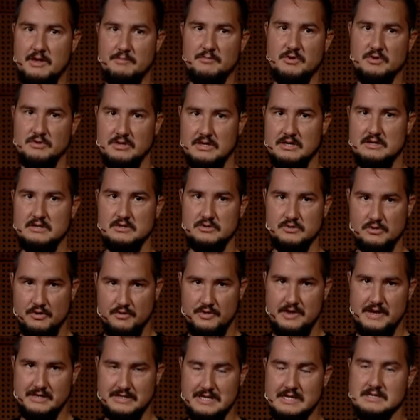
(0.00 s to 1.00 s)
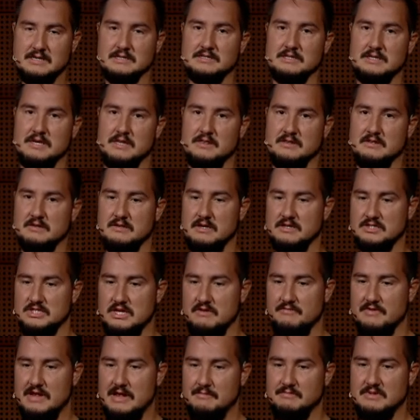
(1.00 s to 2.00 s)
you need to know their identity, and the
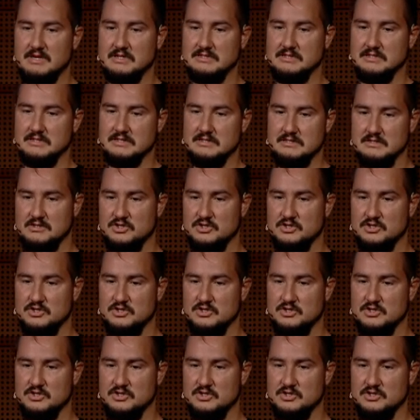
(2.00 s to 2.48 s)
JVM doesn't